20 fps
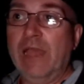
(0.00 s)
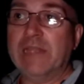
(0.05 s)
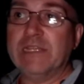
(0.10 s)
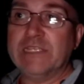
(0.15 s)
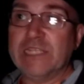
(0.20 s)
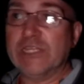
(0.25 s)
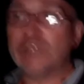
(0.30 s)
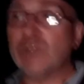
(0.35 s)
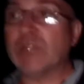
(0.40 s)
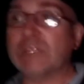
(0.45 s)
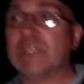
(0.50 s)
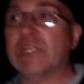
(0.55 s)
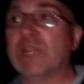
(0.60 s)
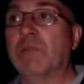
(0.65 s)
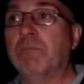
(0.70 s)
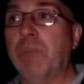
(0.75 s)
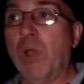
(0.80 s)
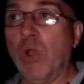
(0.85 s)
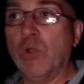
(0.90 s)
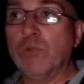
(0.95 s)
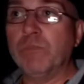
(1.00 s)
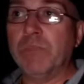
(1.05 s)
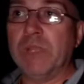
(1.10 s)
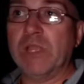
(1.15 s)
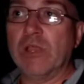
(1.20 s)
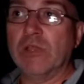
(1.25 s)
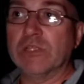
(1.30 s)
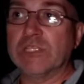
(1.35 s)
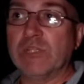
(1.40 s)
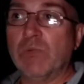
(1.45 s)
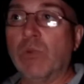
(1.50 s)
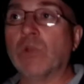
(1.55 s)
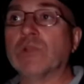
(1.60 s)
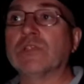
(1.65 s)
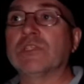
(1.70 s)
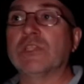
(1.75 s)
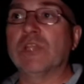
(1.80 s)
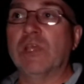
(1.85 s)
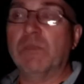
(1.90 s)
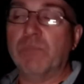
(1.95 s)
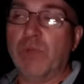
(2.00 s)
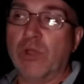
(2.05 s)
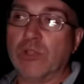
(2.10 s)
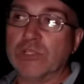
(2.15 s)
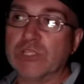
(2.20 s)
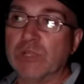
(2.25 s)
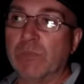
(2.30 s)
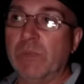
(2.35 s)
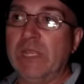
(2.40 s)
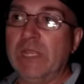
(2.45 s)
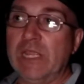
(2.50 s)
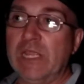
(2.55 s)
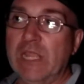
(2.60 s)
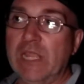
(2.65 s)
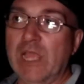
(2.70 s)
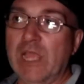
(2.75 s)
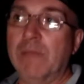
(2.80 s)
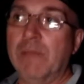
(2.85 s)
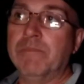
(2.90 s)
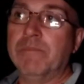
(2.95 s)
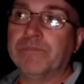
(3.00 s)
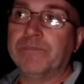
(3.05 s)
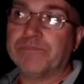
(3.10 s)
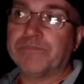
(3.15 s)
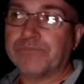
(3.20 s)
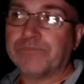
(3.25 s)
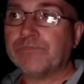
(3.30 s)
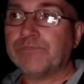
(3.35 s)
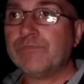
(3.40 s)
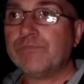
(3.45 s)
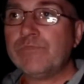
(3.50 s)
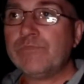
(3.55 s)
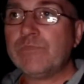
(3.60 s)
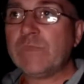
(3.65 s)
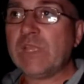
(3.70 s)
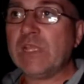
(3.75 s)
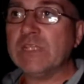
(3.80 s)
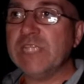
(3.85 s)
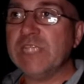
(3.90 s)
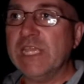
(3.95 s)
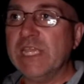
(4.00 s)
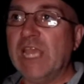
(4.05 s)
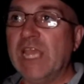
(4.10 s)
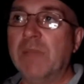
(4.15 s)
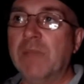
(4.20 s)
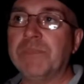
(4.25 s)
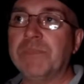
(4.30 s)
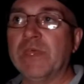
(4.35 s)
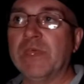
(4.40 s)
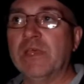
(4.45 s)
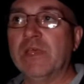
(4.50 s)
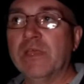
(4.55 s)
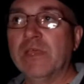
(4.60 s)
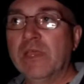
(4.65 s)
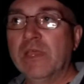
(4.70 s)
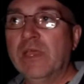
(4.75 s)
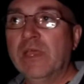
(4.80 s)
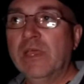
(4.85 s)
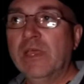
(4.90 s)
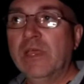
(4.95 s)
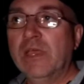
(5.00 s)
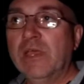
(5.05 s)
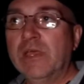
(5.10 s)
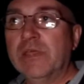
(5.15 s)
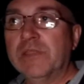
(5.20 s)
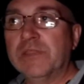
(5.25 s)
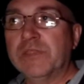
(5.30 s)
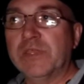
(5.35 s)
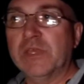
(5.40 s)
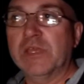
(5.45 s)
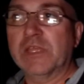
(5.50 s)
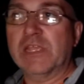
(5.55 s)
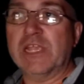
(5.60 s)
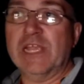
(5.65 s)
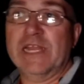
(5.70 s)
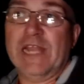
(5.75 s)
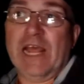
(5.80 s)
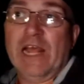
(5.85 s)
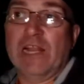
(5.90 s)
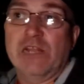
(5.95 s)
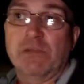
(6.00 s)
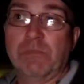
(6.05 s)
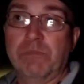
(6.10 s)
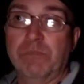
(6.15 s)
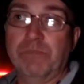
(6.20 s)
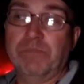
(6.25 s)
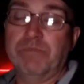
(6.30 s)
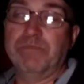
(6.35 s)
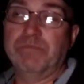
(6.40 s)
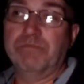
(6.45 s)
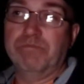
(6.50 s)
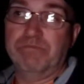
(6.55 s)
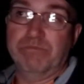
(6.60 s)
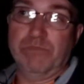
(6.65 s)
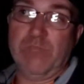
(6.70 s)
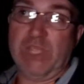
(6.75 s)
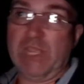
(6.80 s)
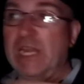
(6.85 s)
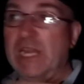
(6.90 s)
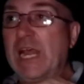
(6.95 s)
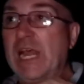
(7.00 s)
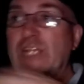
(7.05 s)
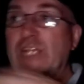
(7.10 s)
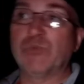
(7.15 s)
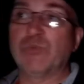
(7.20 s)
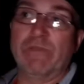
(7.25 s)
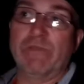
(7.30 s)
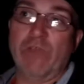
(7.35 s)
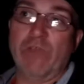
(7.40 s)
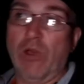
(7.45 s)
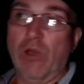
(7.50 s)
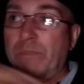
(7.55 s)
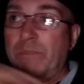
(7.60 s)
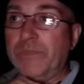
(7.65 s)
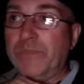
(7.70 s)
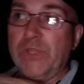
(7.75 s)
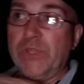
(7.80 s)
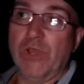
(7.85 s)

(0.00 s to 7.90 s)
And he's interested in the boat because he wants to possibly take it up the canals we've got,